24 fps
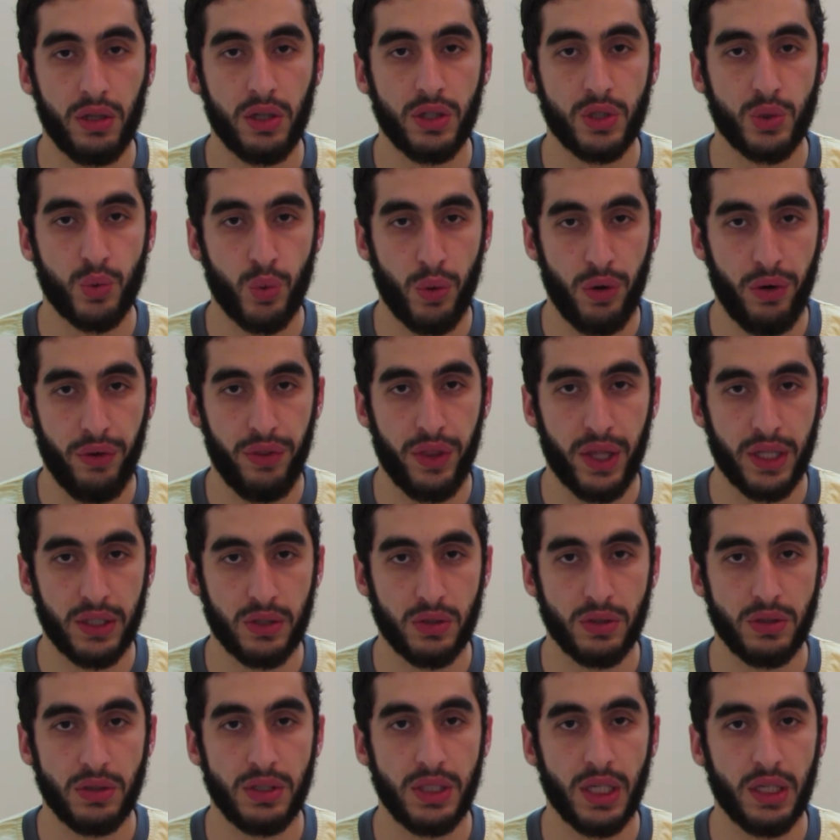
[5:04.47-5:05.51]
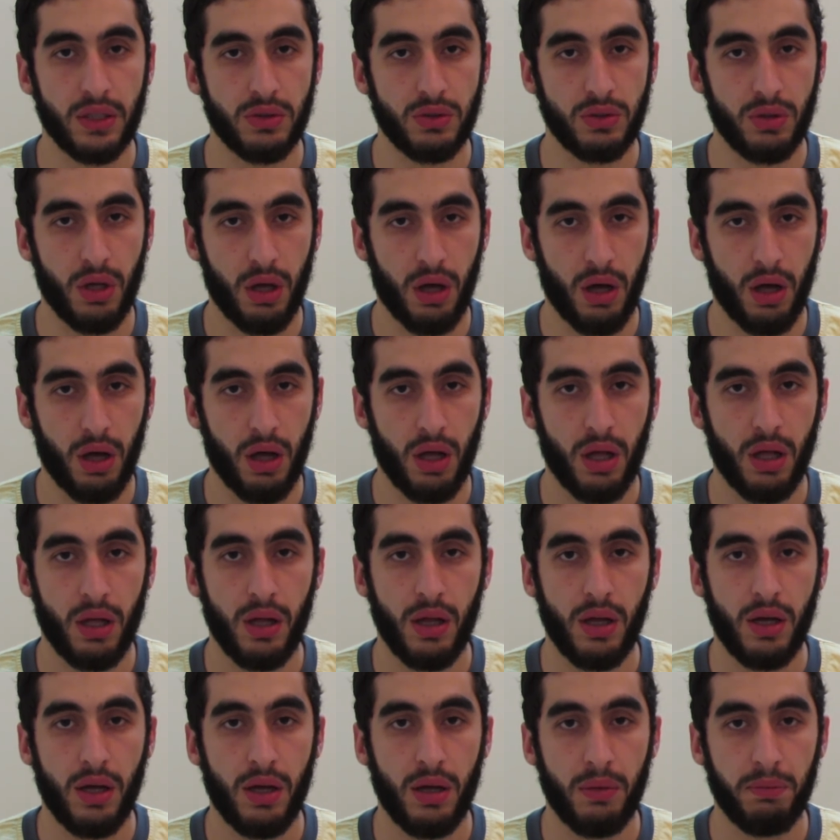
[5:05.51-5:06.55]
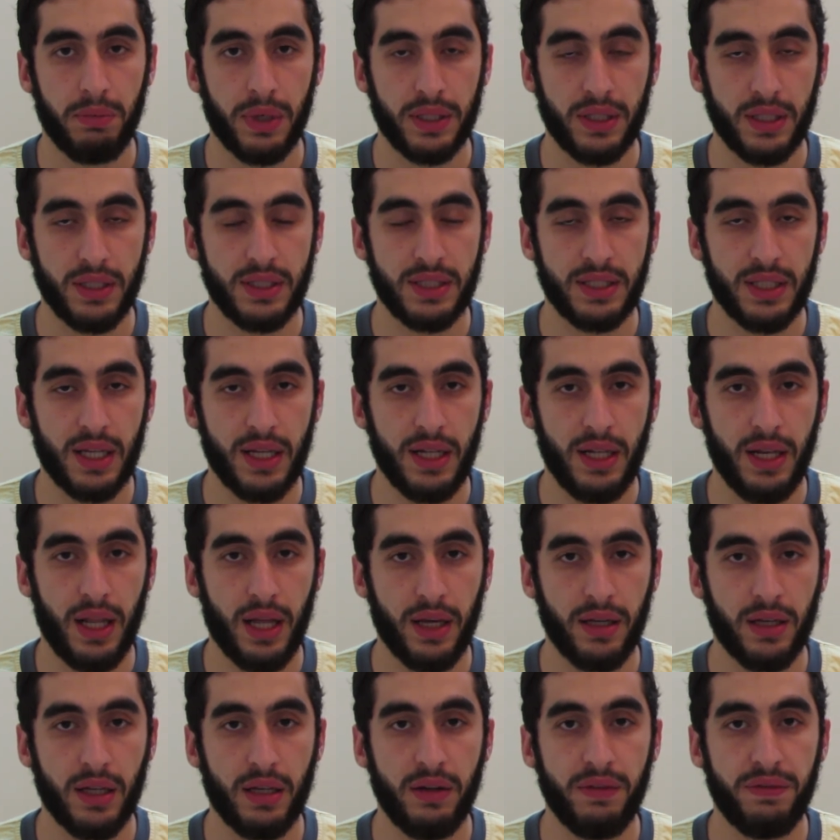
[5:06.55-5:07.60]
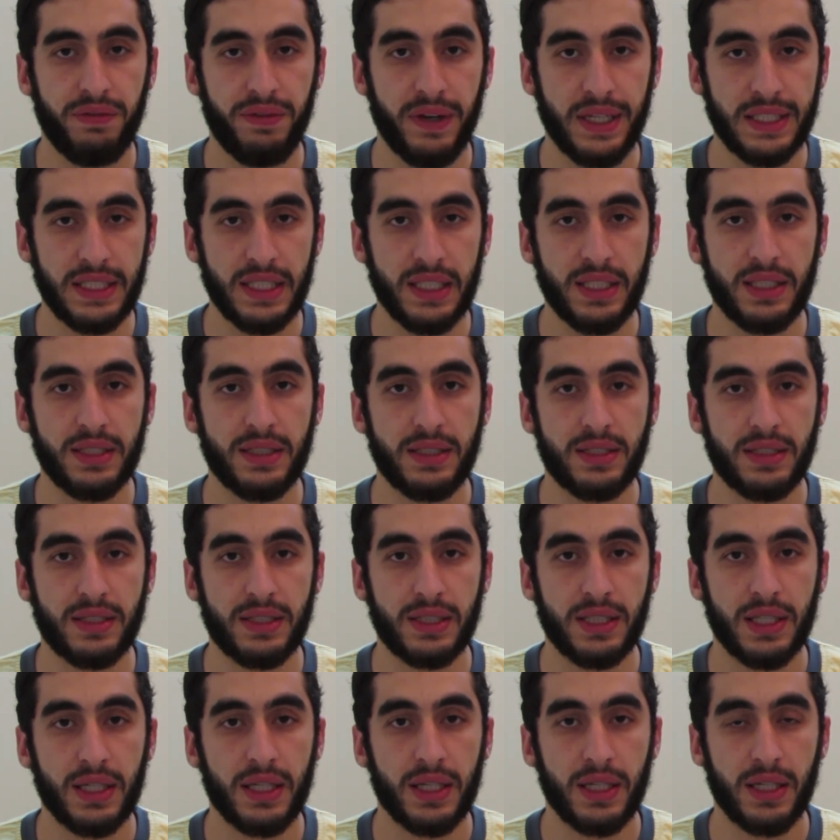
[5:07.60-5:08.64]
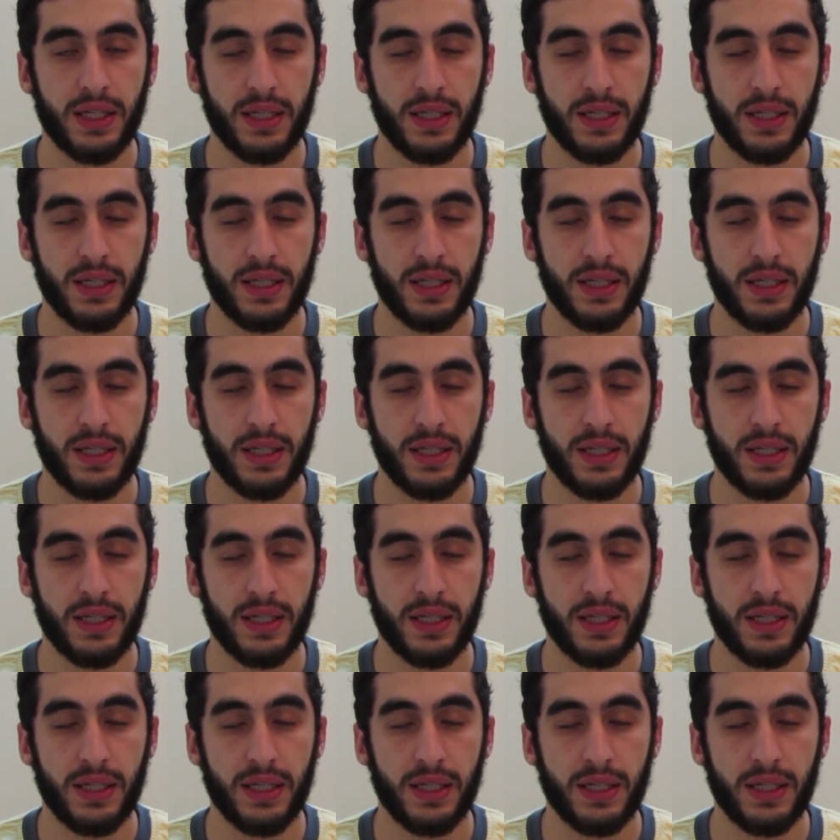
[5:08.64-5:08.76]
English word that contains ta, but it's like an emphatic t.